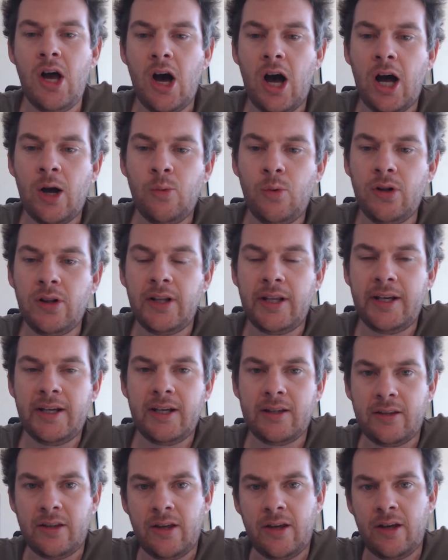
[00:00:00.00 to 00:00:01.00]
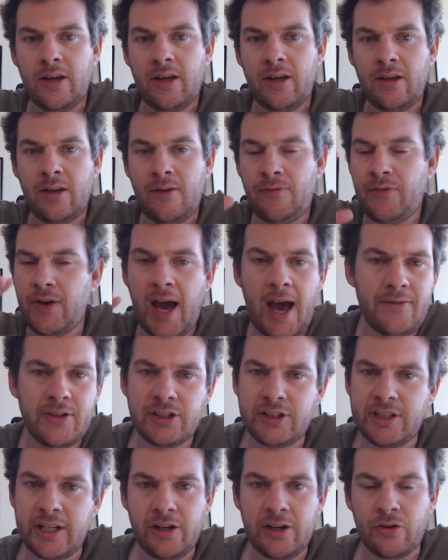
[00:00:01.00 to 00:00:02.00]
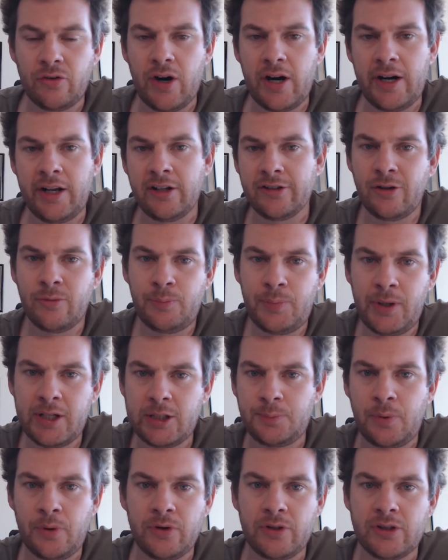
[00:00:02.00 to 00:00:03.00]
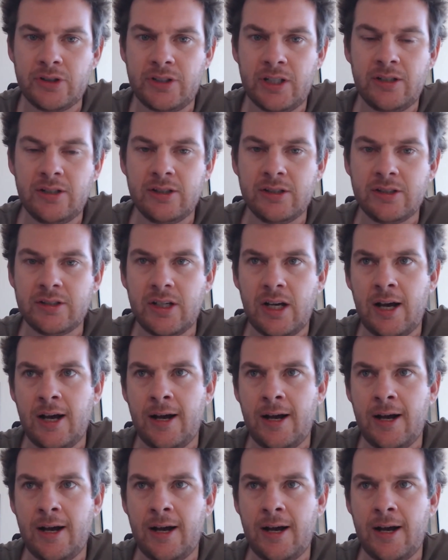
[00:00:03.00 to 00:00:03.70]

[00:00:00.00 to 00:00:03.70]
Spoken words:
I will link if you haven't seen it already, it's on Pittsburgh Steelers